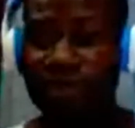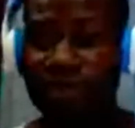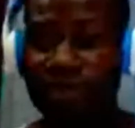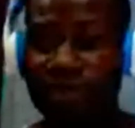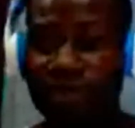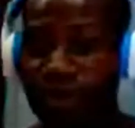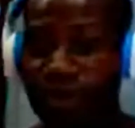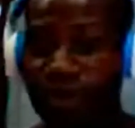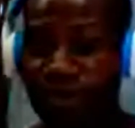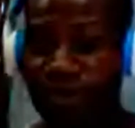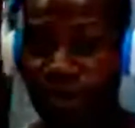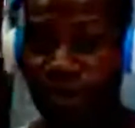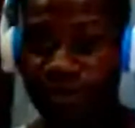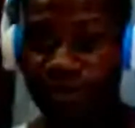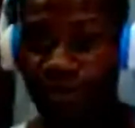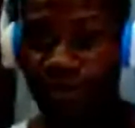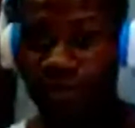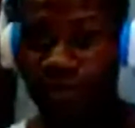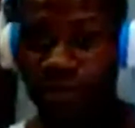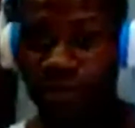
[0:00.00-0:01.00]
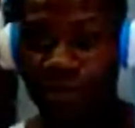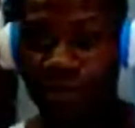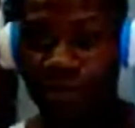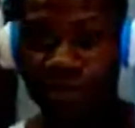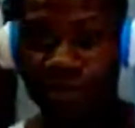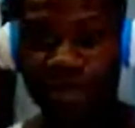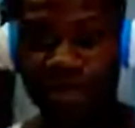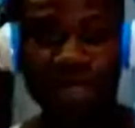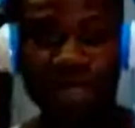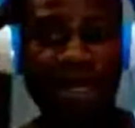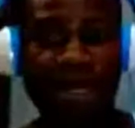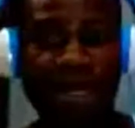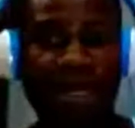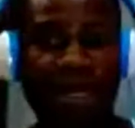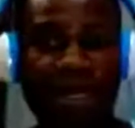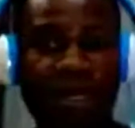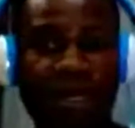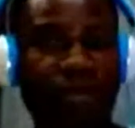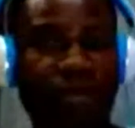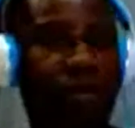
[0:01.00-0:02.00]
problems. You know,
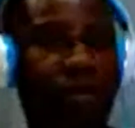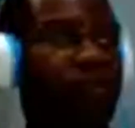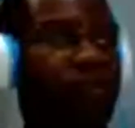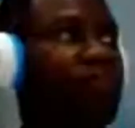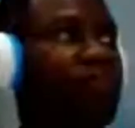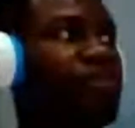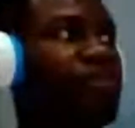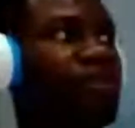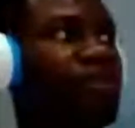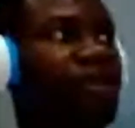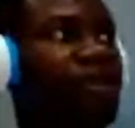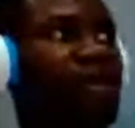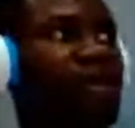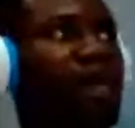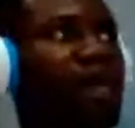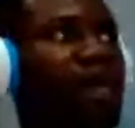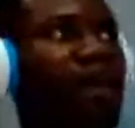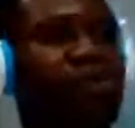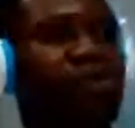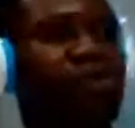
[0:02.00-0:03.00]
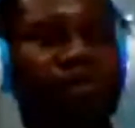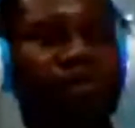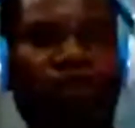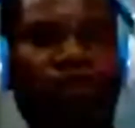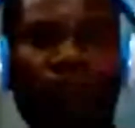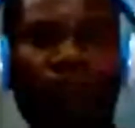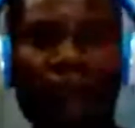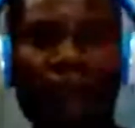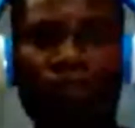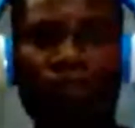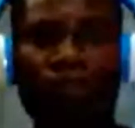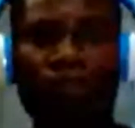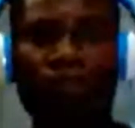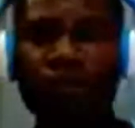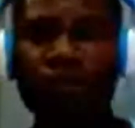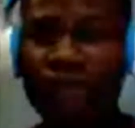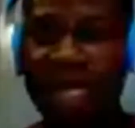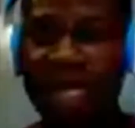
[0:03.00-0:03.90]
they help to approve ledgers.